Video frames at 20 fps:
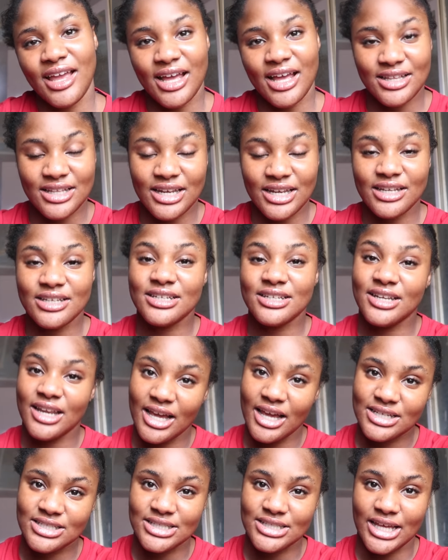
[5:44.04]
then the
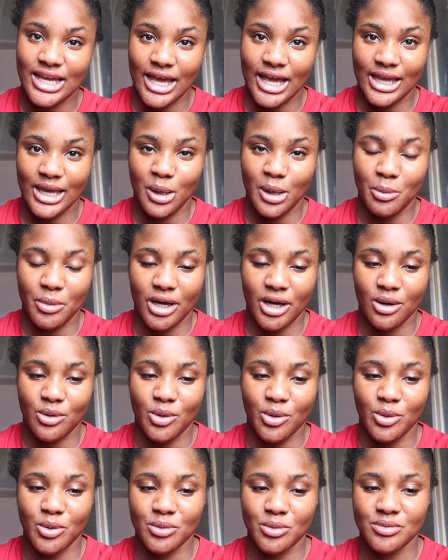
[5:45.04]
next day I came back
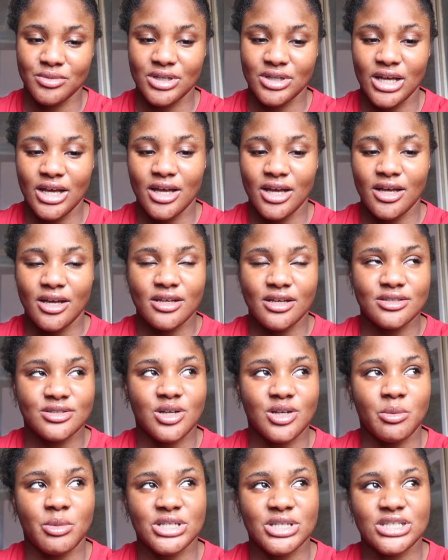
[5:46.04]
home to
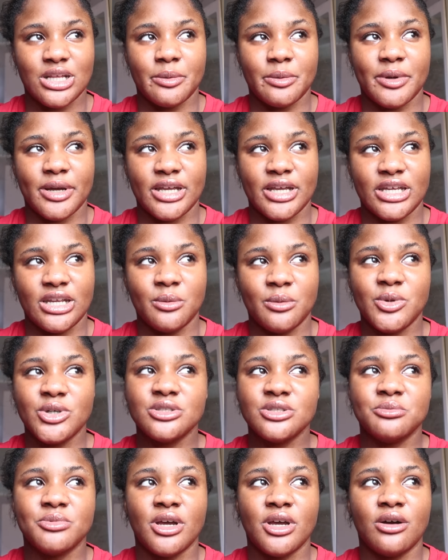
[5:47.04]
come and start packing. I'm going
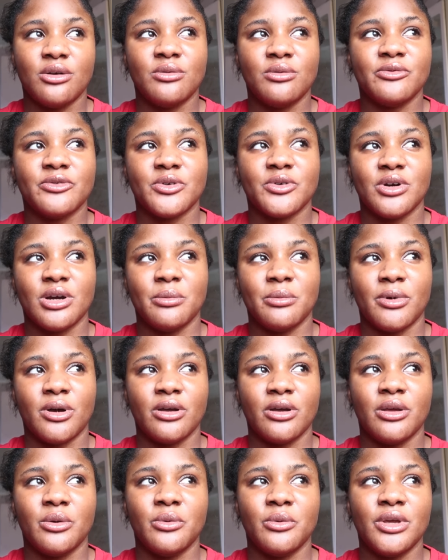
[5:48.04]
to be at home for
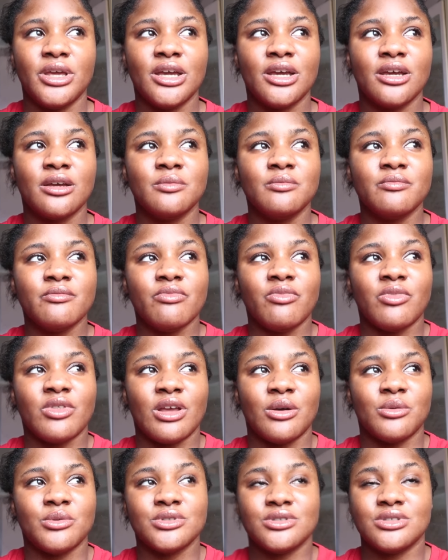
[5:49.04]
about a week.
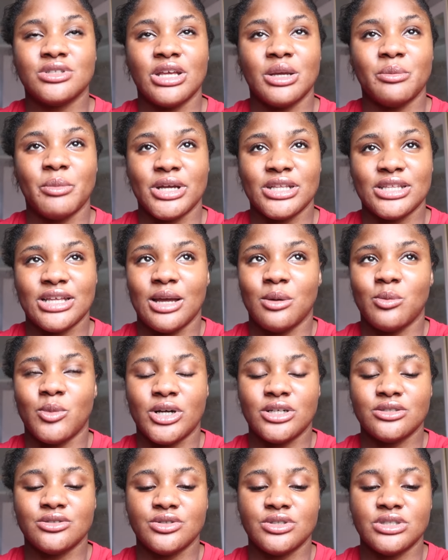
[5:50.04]
I want to take my time
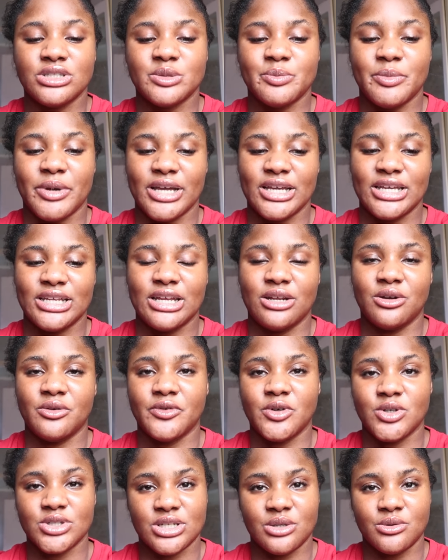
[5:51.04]
while doing this packing, and
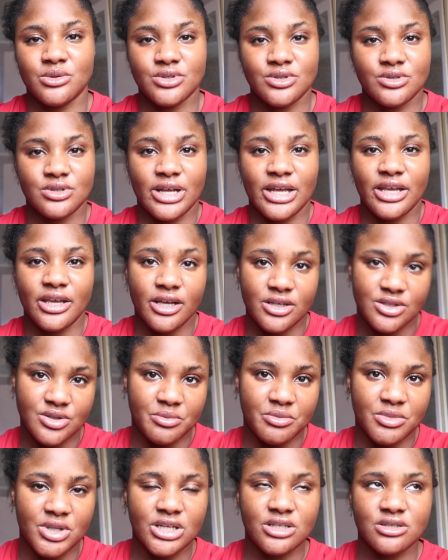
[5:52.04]
of course I want to like get
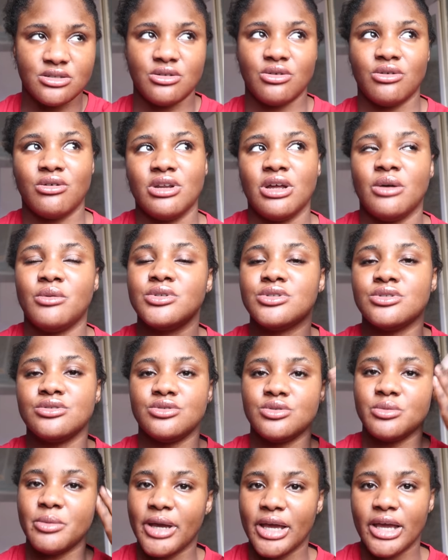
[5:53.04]
some things done. I want to
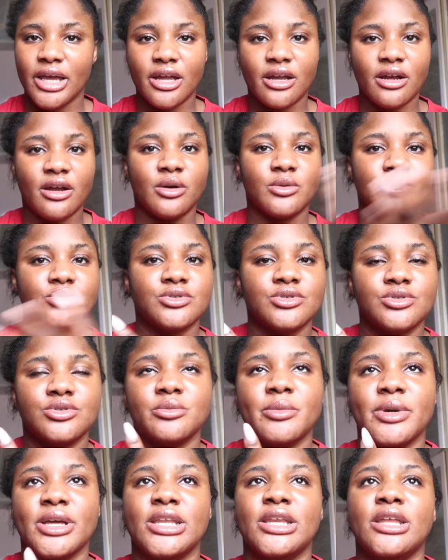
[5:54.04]
do my hair, I want to do
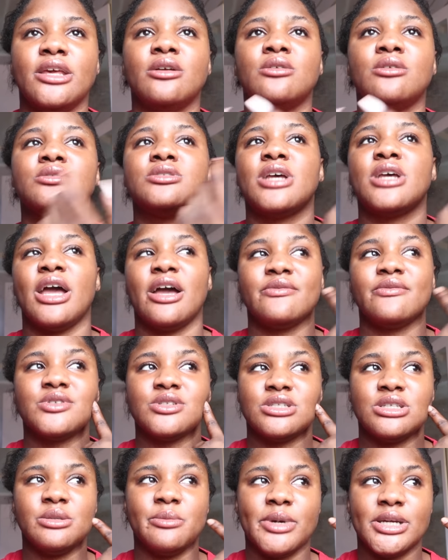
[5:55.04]
my nails, I have to
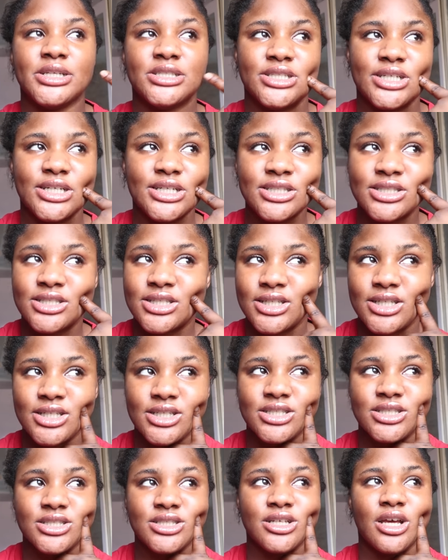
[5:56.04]
see my
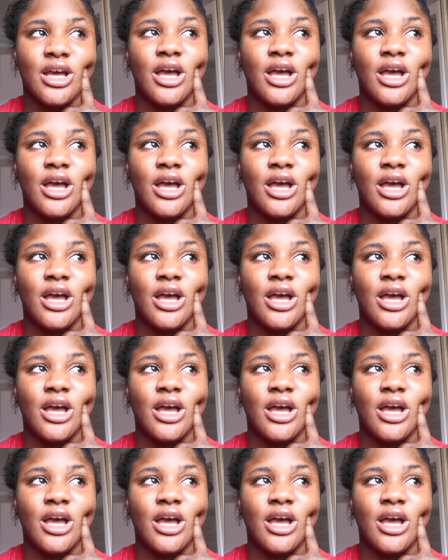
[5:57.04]
dentist.